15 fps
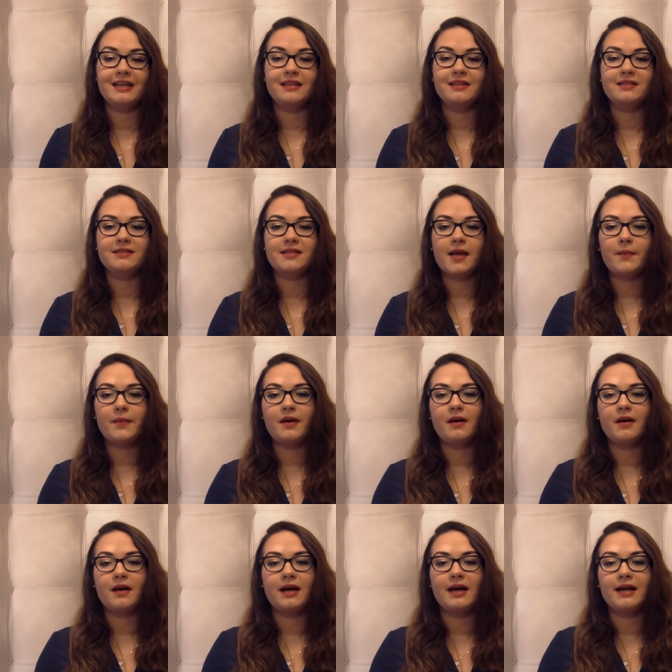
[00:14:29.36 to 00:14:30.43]
in
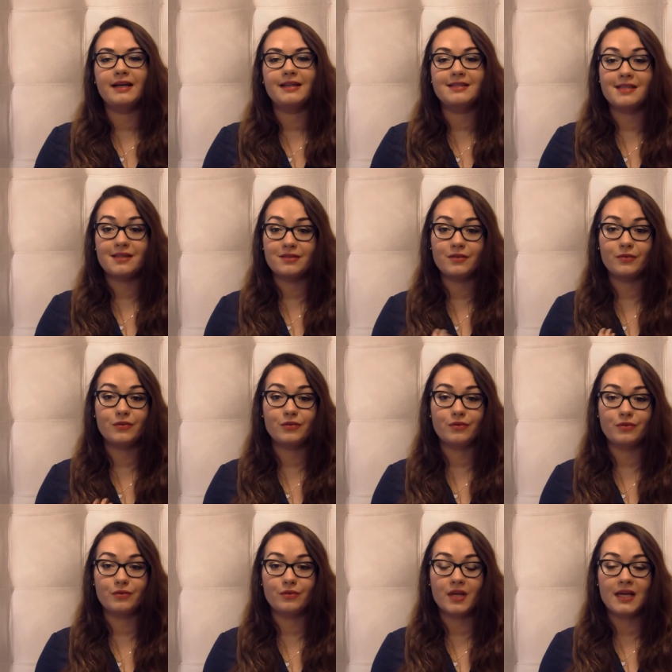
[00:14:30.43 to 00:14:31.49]
December, I decided I want
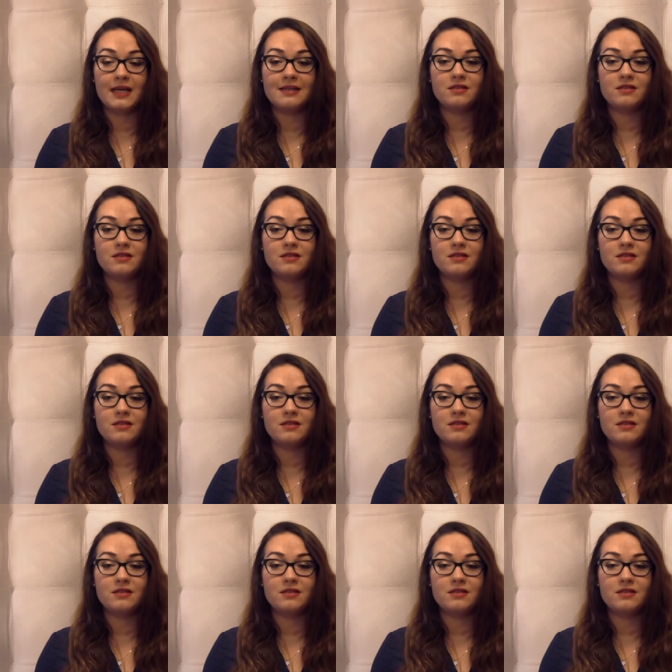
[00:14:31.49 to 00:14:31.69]
to